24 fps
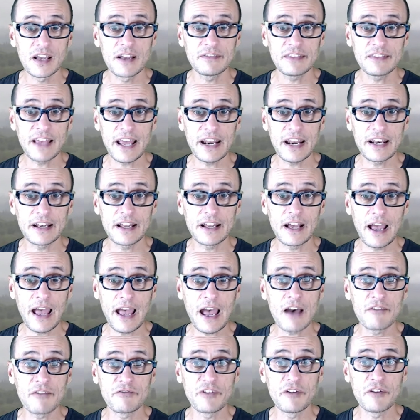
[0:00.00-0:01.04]
that
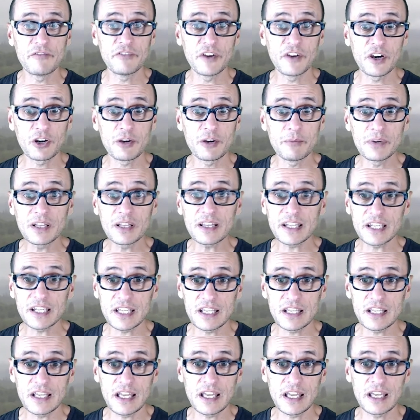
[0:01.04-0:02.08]
have variability
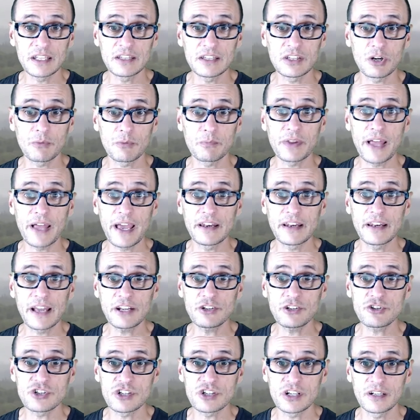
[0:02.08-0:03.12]
in their plant
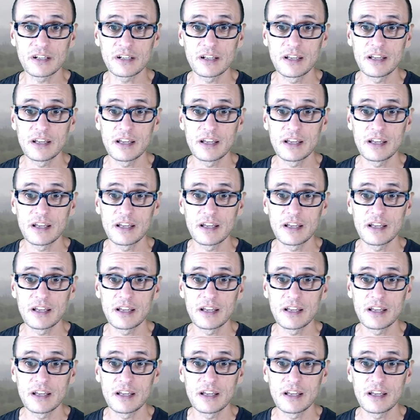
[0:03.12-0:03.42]
nitrogen.